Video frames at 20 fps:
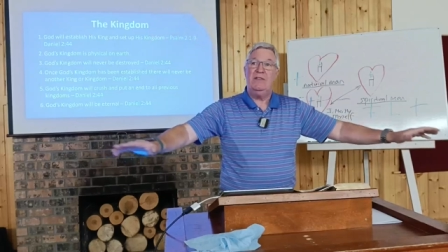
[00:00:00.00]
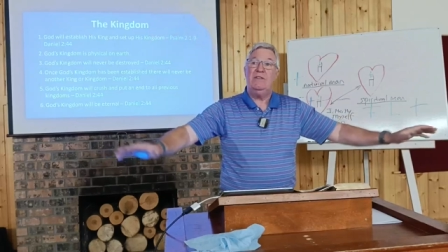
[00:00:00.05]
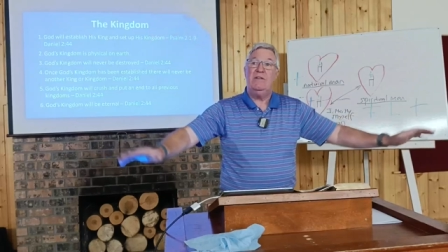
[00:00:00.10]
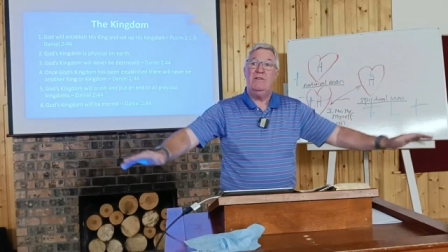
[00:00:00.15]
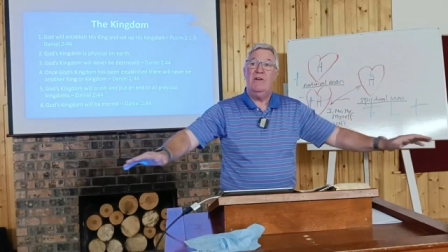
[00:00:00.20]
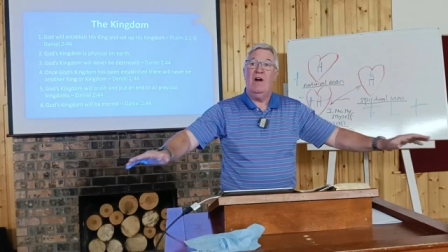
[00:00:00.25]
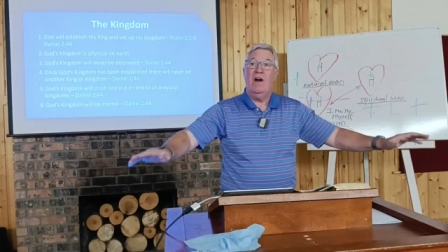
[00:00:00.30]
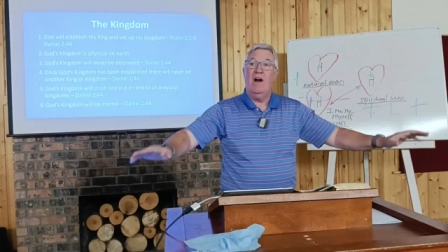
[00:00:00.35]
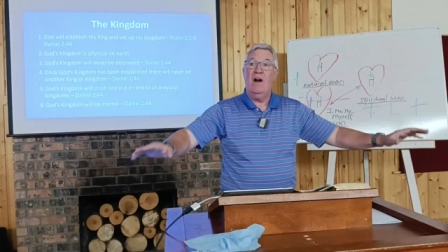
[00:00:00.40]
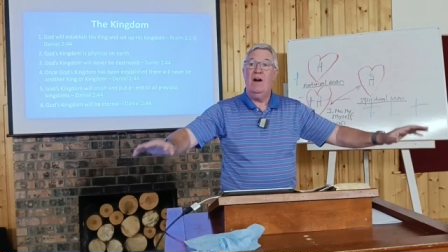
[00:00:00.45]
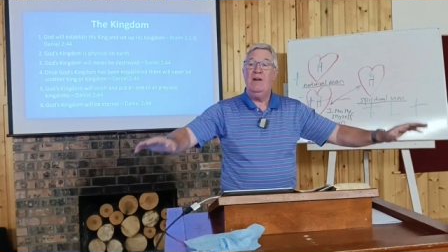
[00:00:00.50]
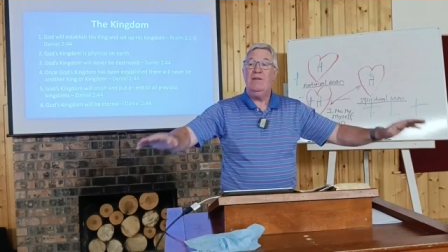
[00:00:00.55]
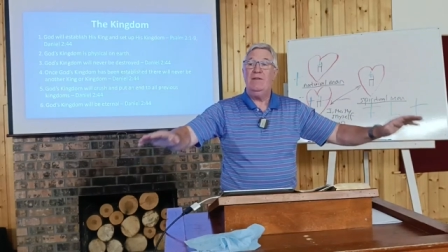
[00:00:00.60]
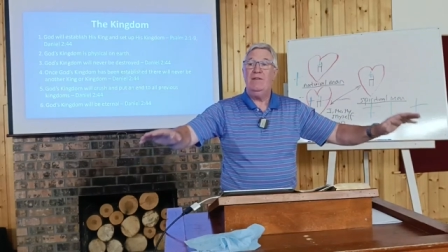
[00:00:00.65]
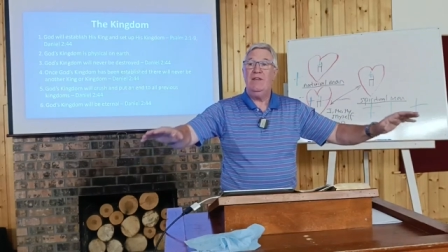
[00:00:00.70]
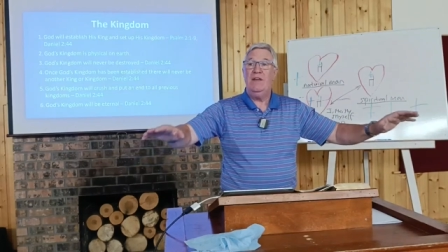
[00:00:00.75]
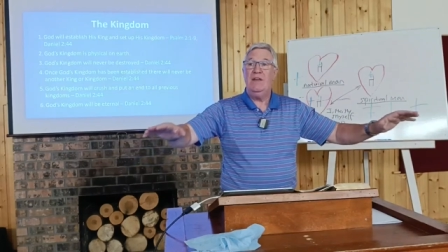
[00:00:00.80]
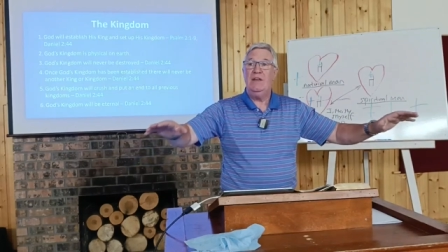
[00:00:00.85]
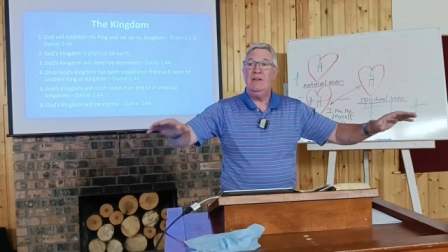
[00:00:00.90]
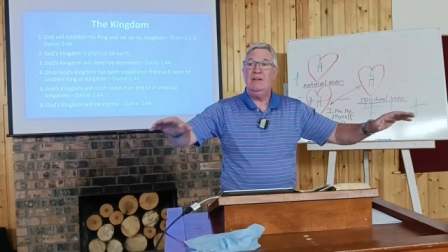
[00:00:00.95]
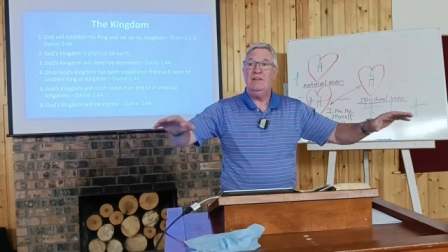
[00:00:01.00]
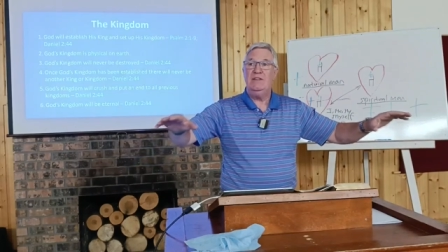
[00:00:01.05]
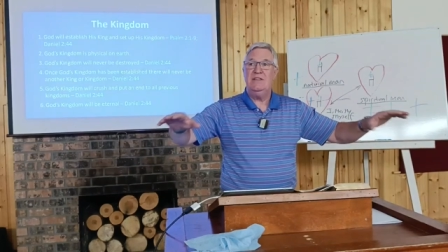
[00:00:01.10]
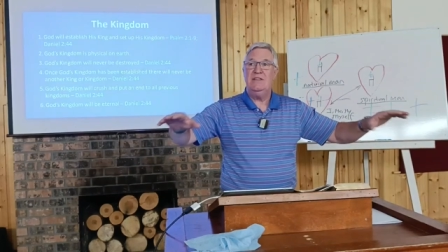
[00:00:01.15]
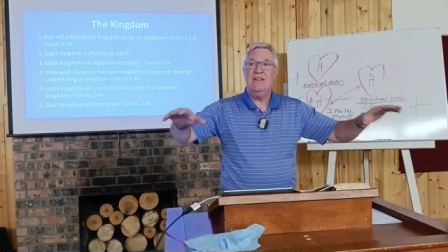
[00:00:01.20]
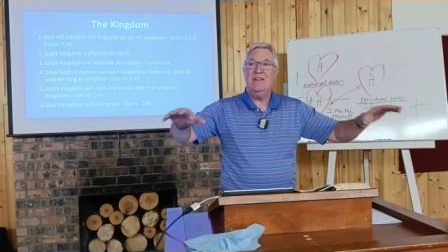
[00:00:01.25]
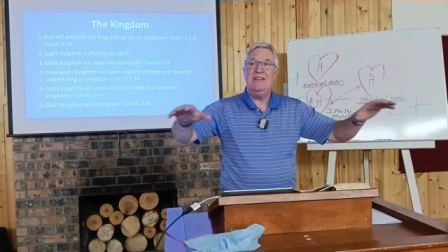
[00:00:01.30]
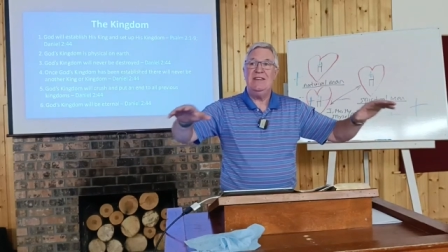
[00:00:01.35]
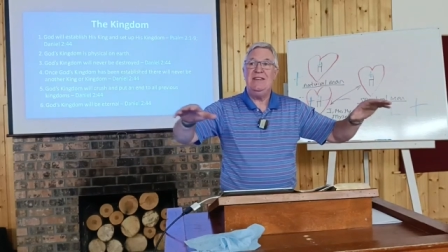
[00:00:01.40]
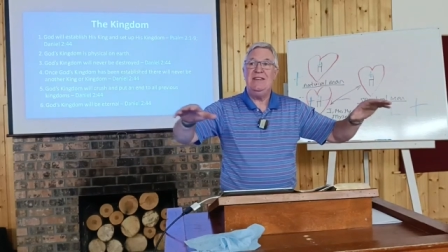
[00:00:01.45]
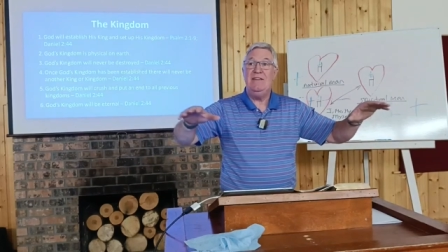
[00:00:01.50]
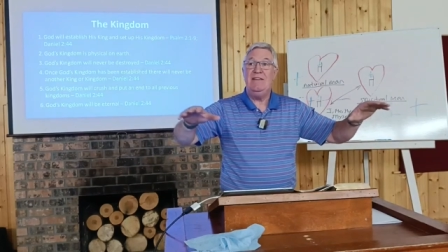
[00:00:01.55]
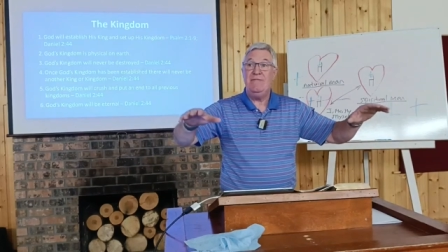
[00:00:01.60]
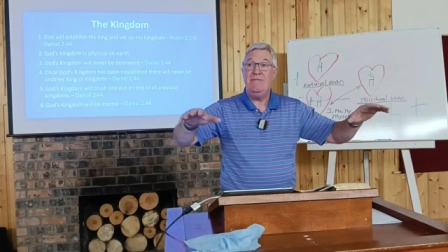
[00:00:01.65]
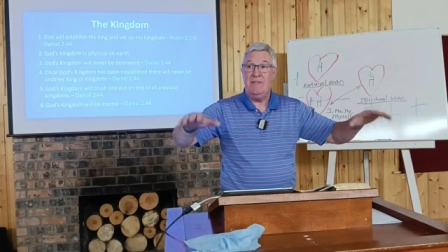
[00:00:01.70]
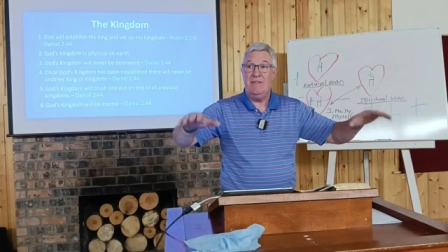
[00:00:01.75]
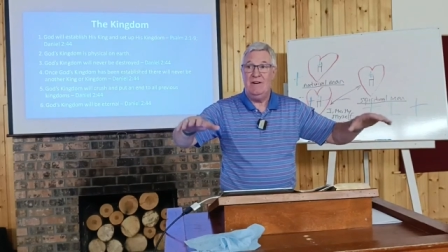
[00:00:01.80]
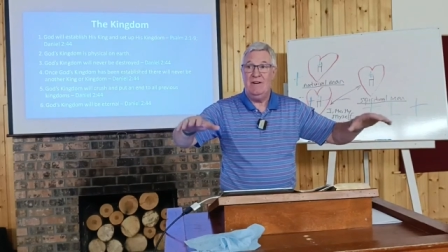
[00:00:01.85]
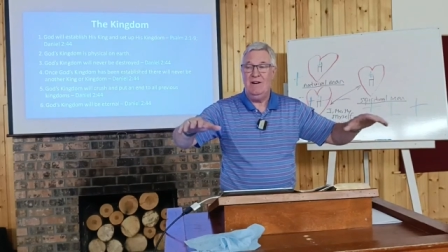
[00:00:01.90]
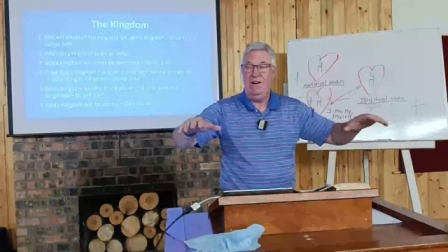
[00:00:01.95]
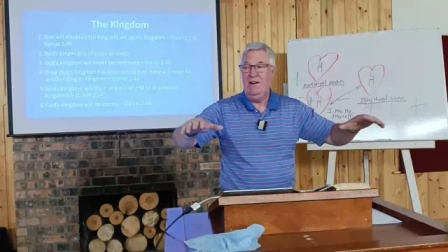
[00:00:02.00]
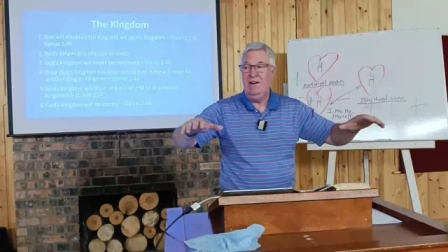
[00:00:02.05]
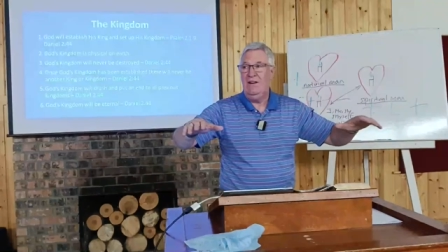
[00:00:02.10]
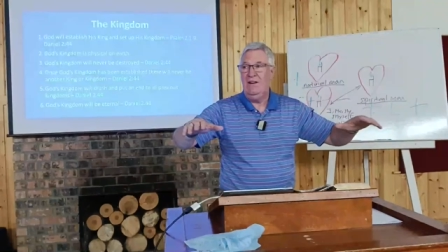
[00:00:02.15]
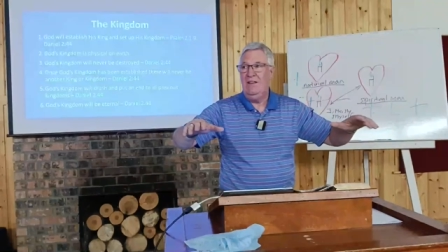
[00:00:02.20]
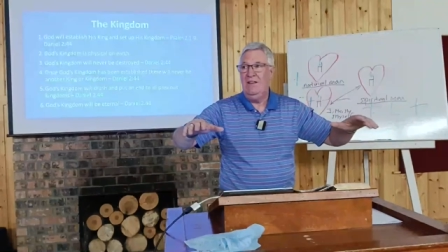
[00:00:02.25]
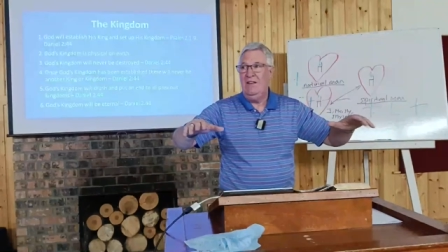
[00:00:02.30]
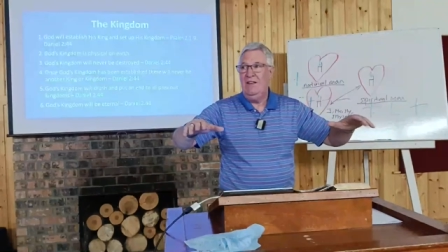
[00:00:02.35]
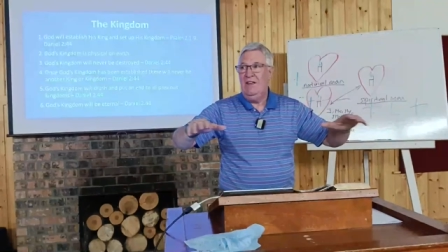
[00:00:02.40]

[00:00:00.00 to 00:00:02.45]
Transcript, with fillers: that there are things that differ,